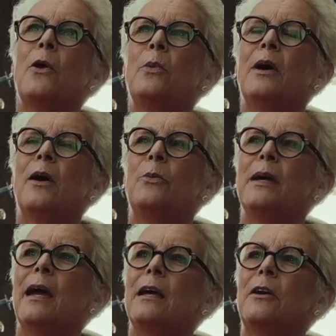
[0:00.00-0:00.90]

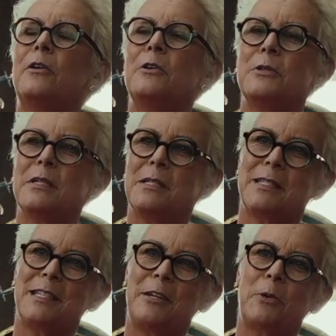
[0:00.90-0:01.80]
We had our own
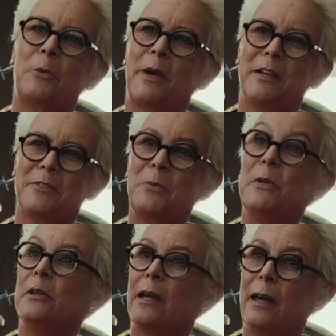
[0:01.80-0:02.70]
secret way of
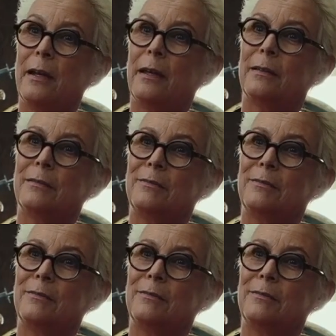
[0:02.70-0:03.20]
communicating.